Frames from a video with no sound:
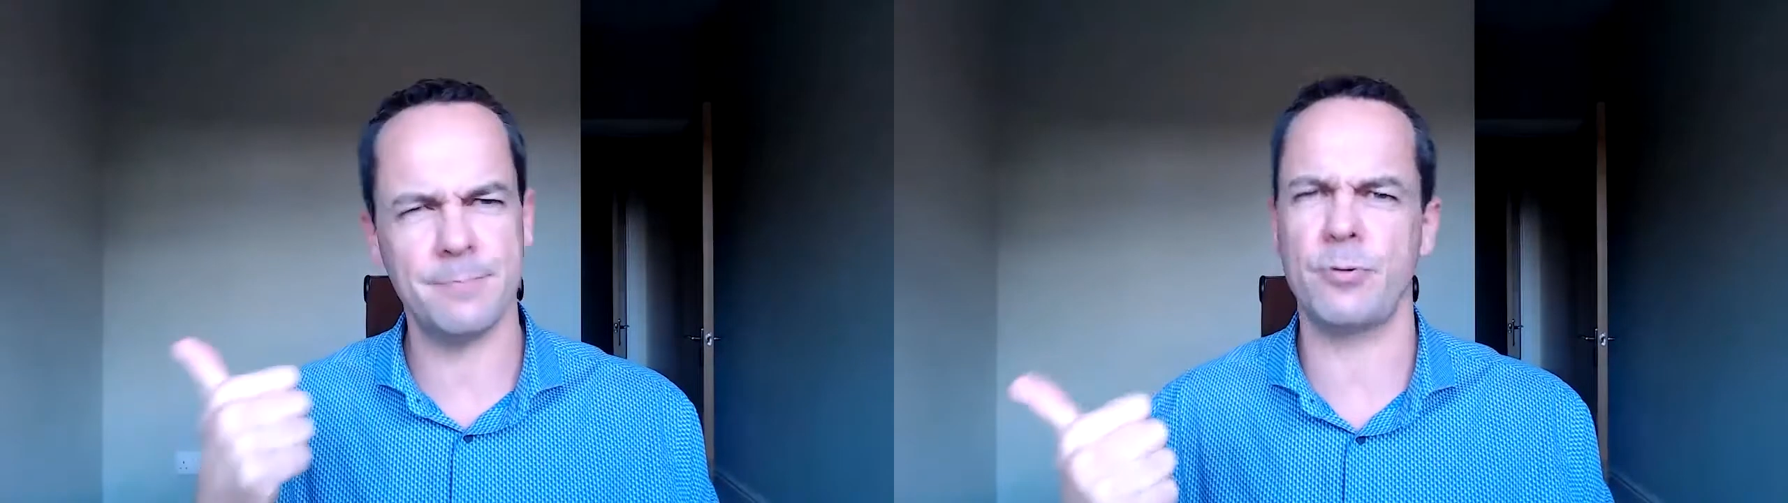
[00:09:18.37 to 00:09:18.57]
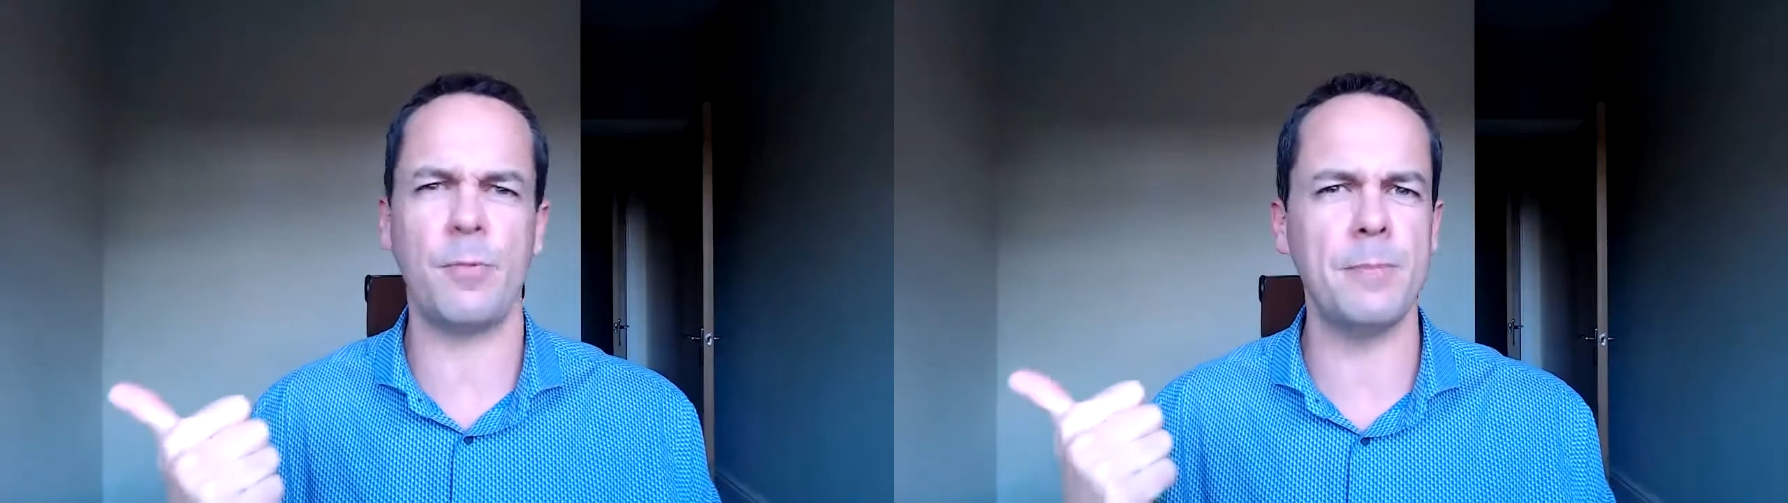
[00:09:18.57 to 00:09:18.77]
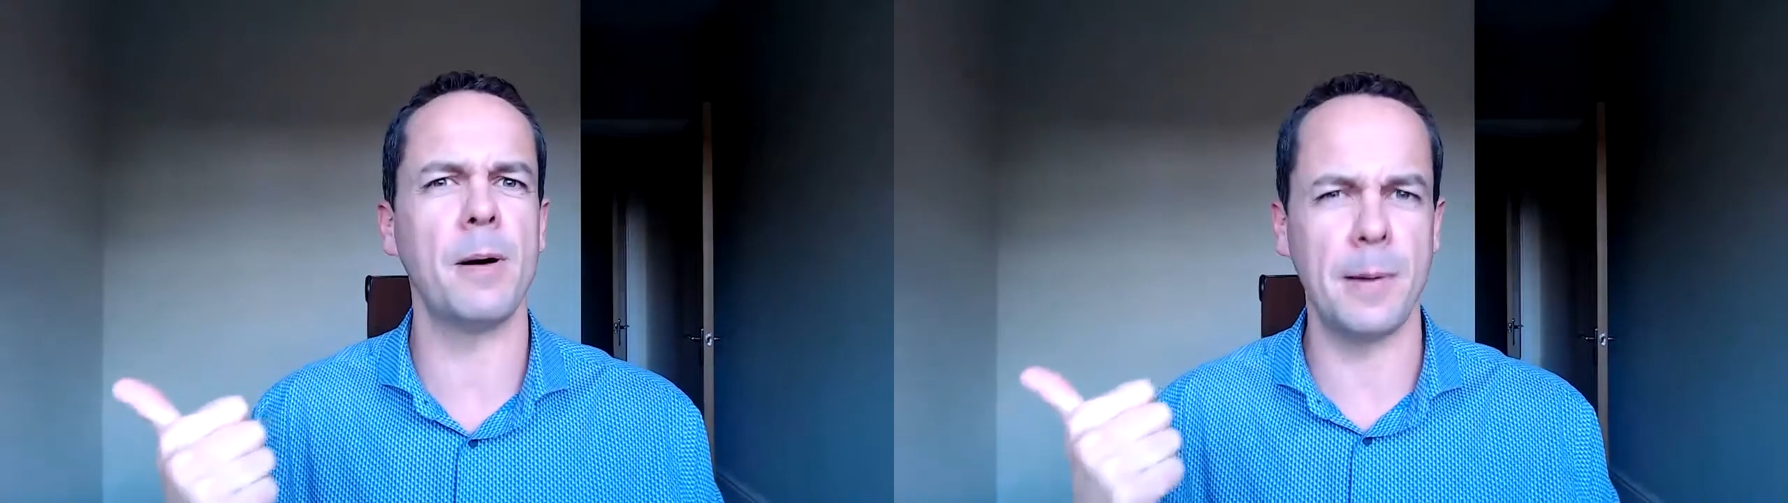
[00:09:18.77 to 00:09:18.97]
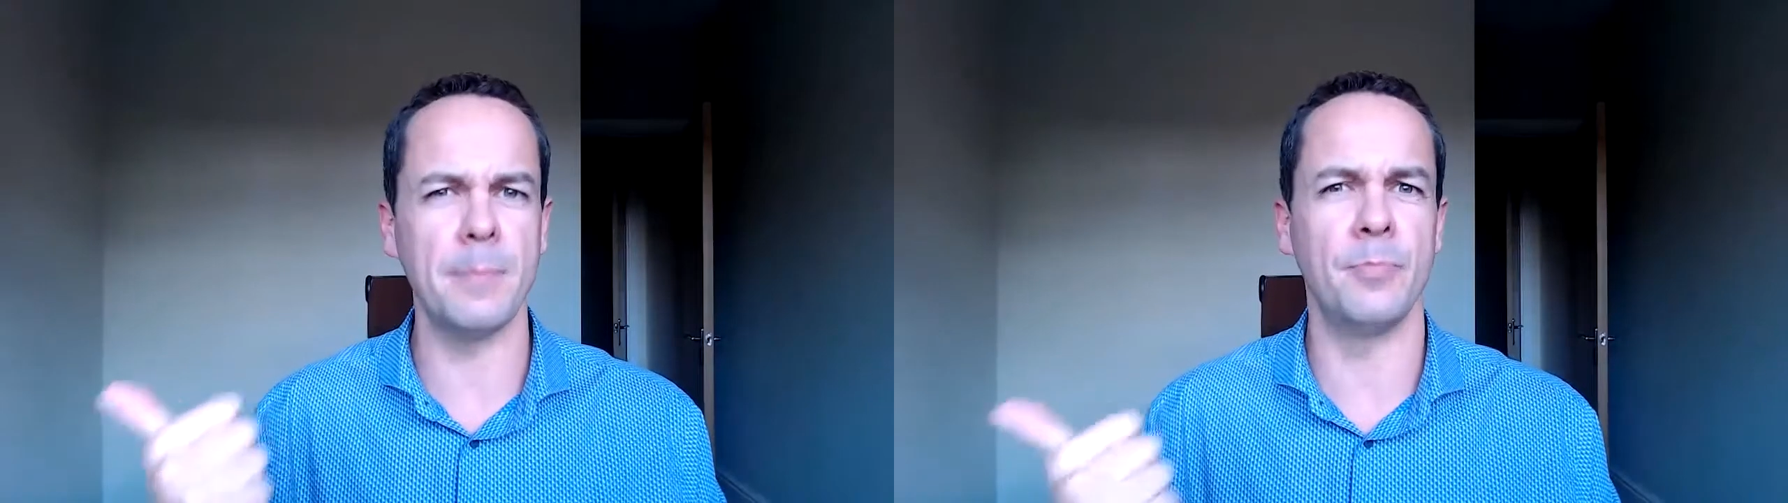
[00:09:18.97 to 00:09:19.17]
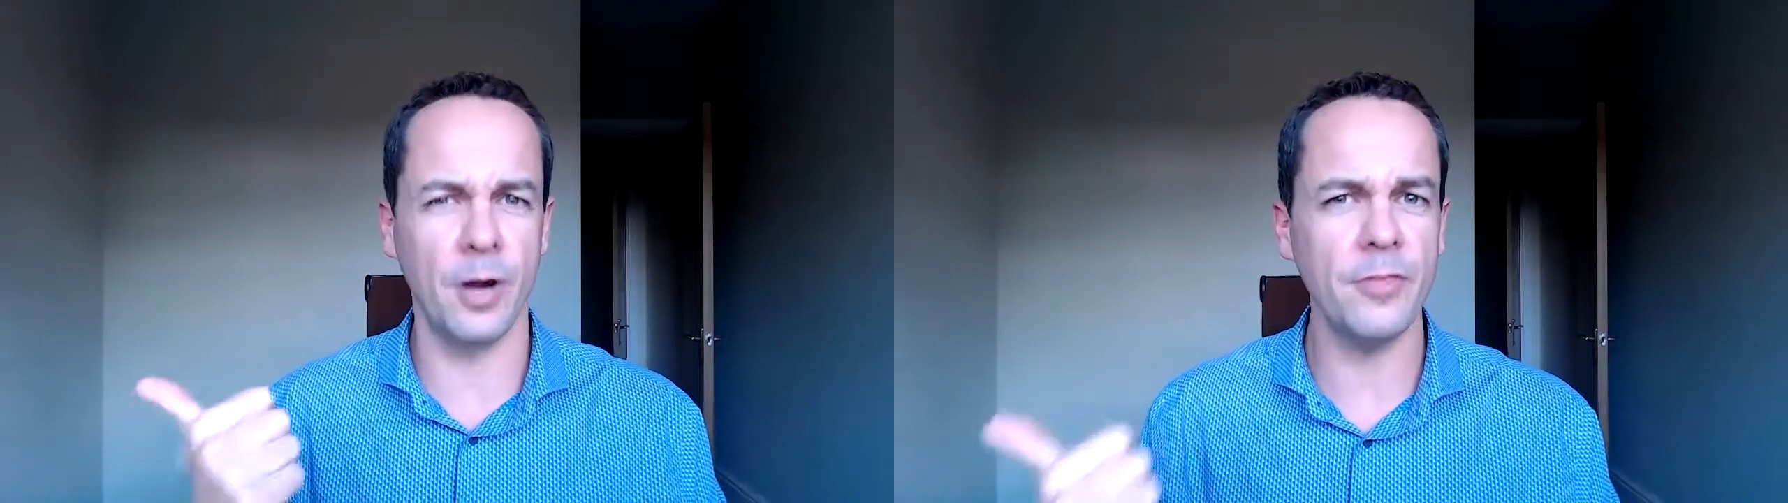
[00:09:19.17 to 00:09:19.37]
probably my
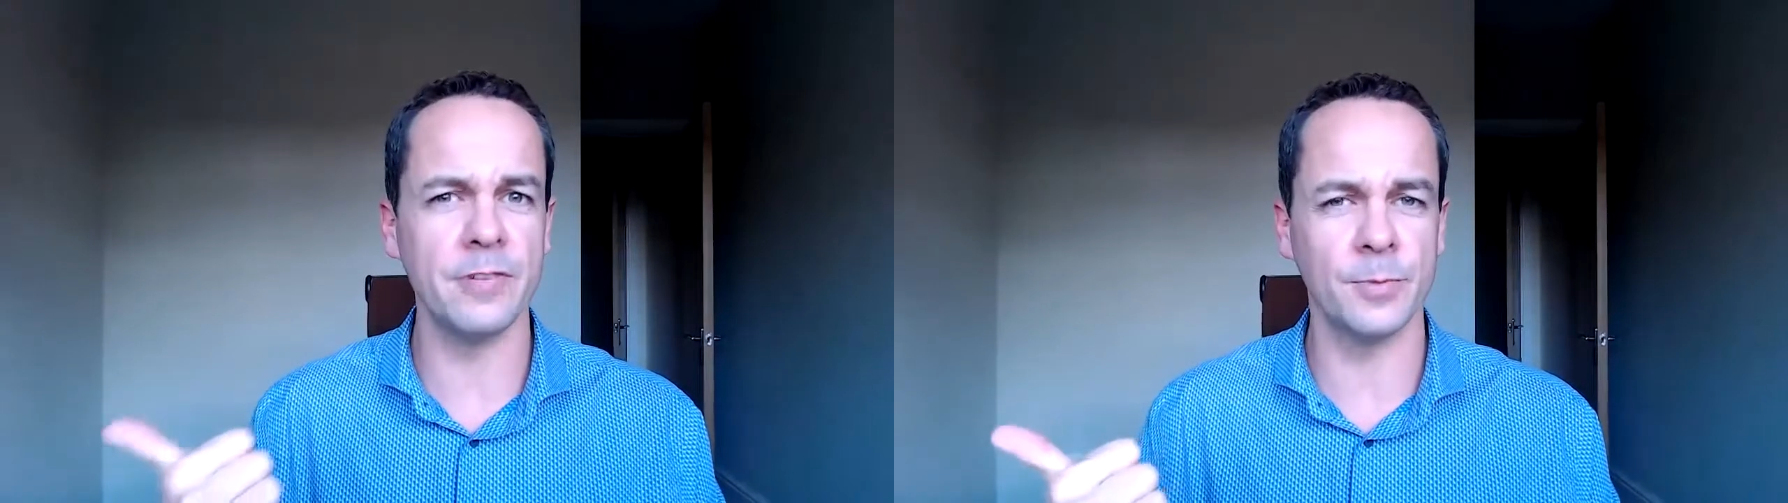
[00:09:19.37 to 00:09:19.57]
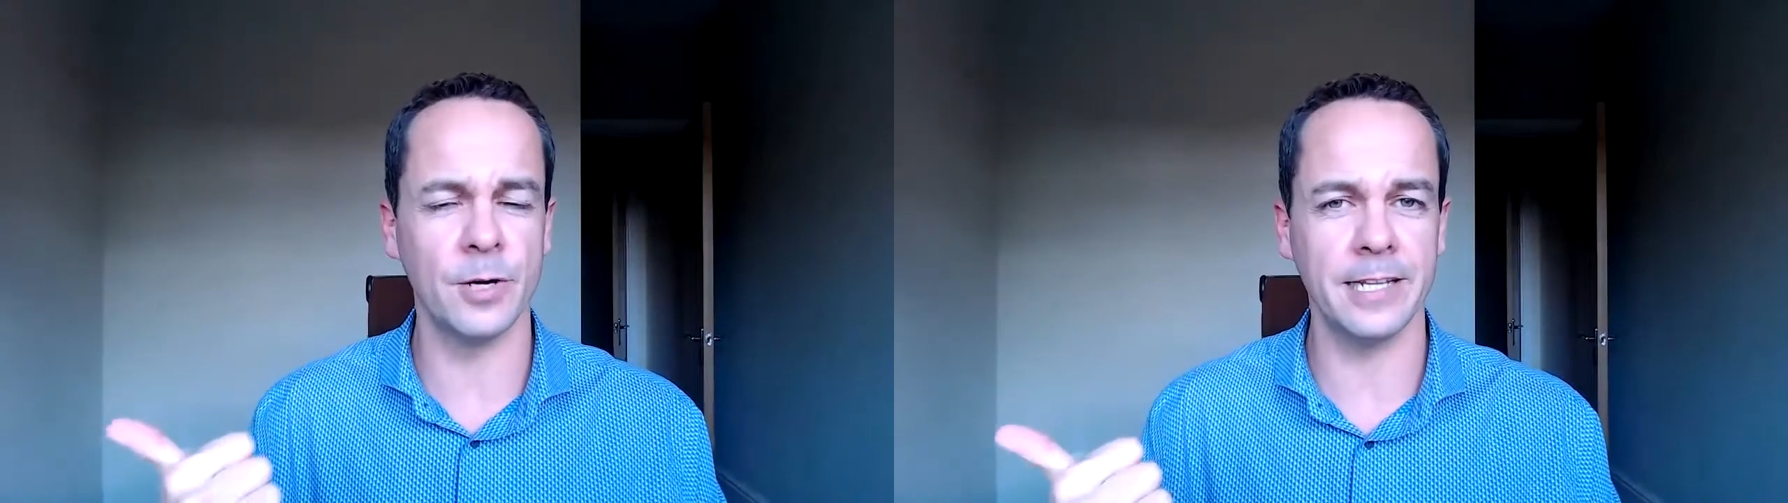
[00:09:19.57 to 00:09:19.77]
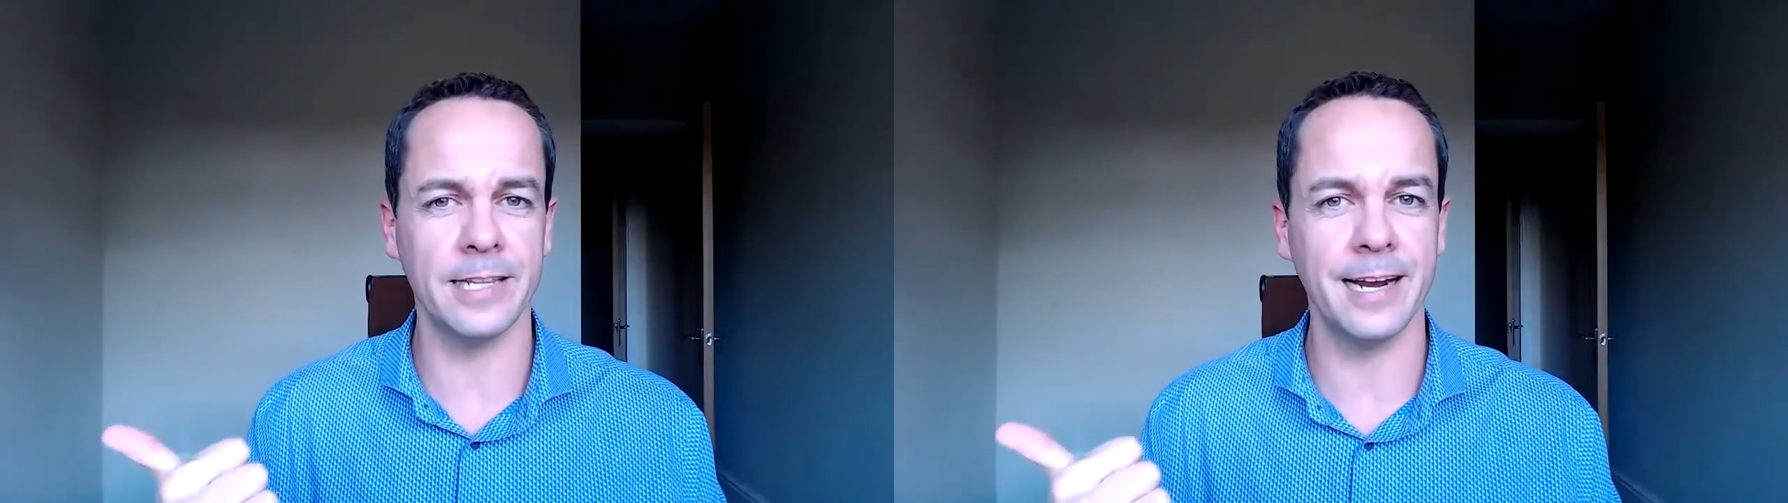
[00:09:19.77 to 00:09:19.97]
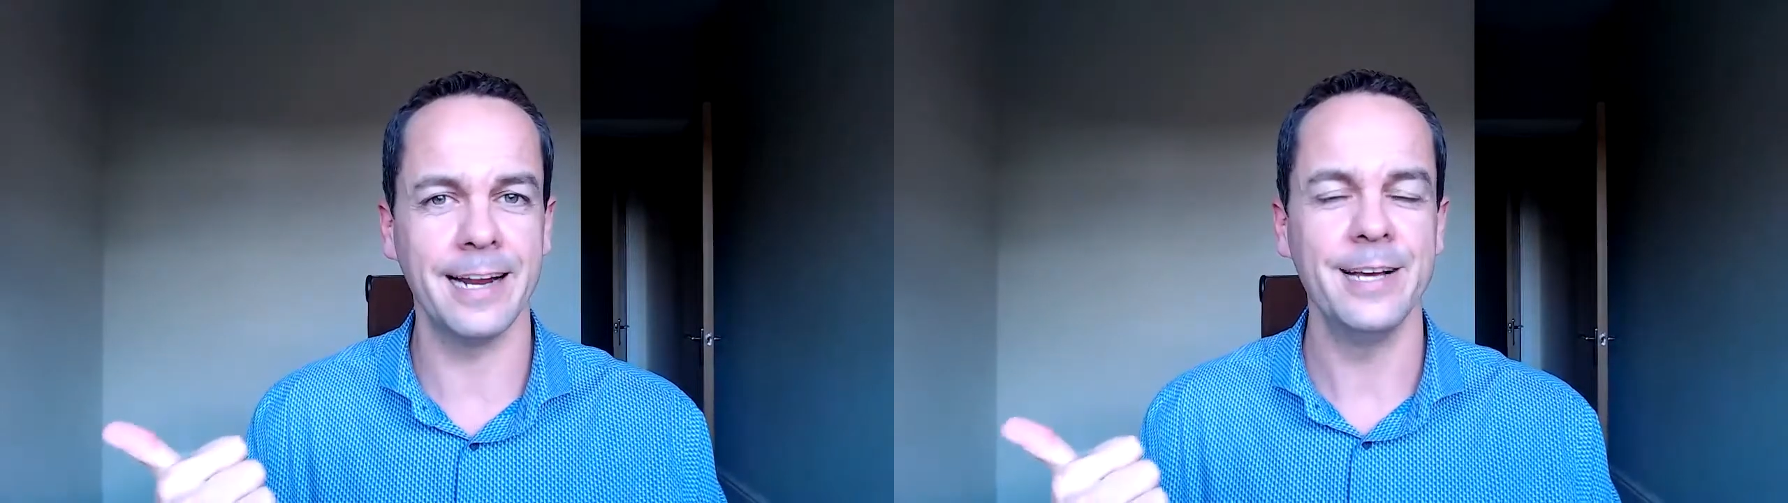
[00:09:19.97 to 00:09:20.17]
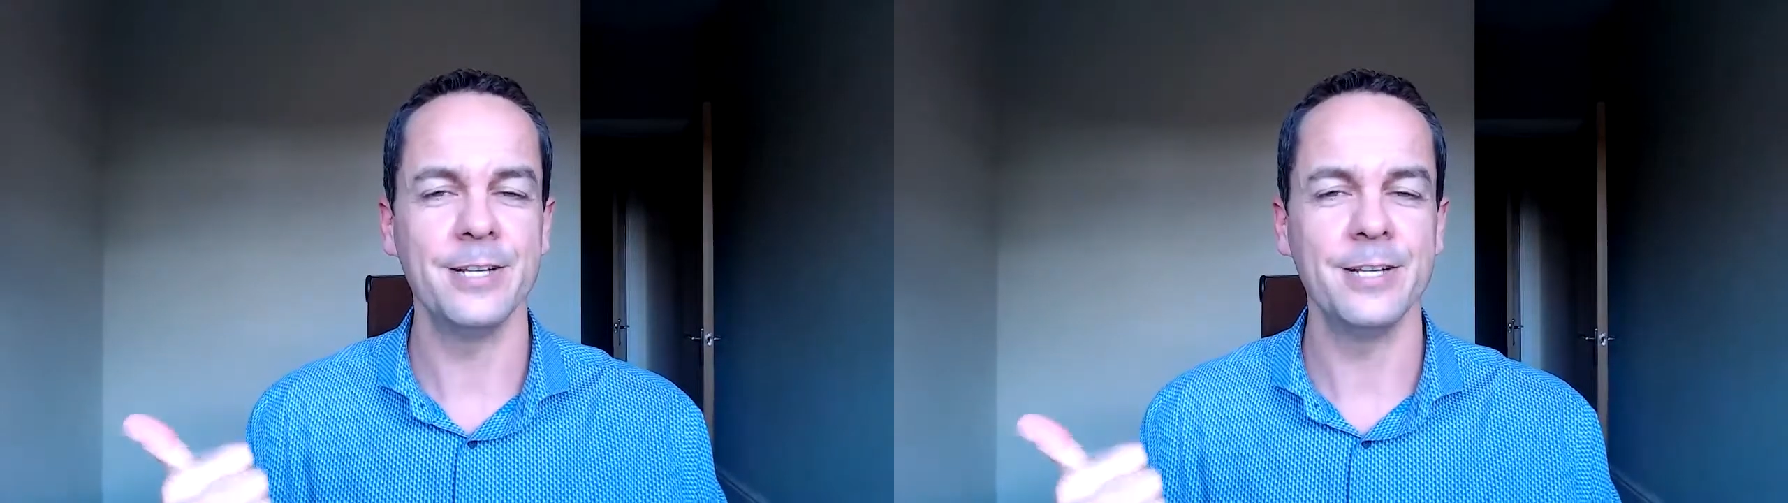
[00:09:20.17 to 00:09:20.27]
brother is more like that.